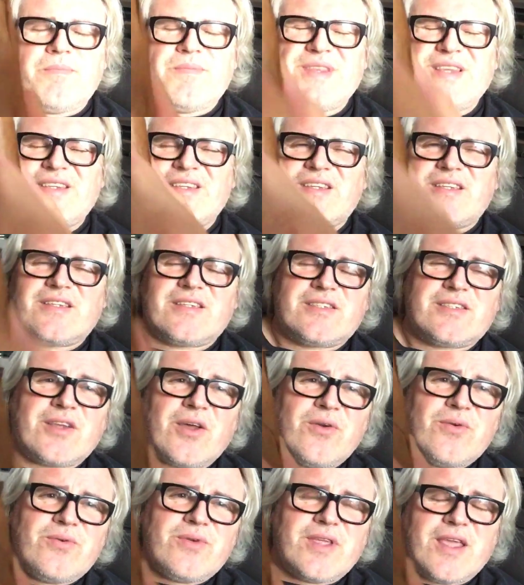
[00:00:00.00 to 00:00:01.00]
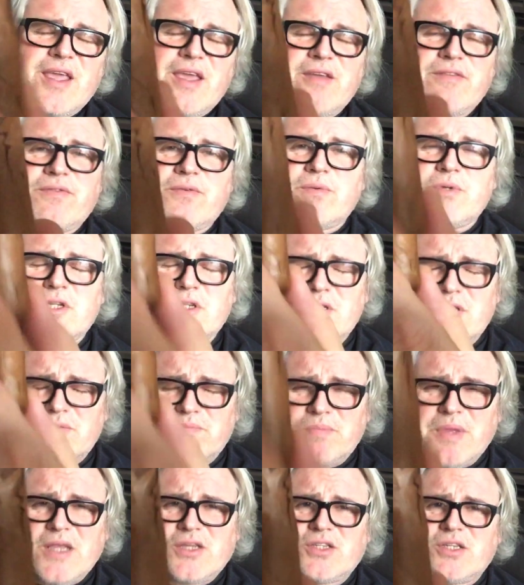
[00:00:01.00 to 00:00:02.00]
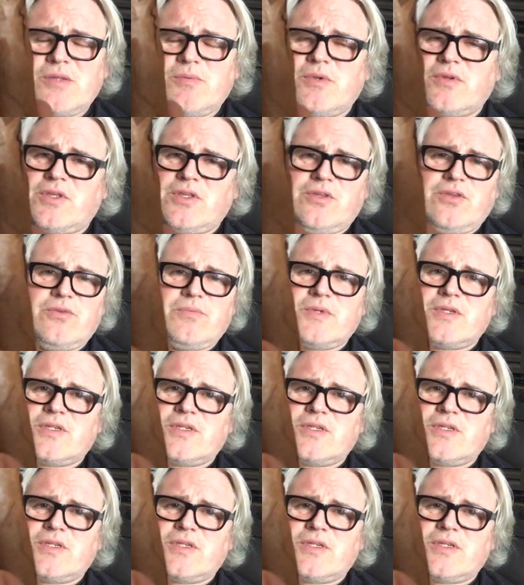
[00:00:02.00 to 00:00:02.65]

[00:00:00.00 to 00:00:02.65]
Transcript: be so careful, especially with Cuban